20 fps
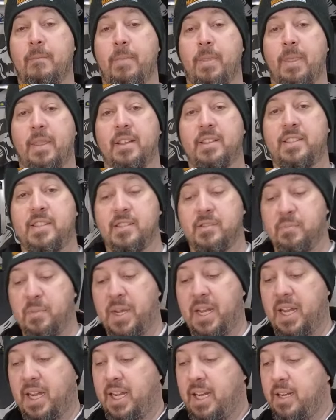This is
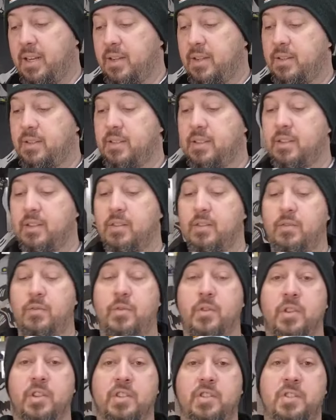made
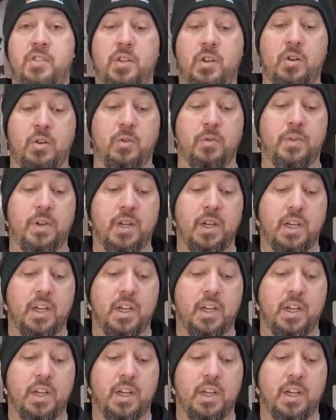for the stove.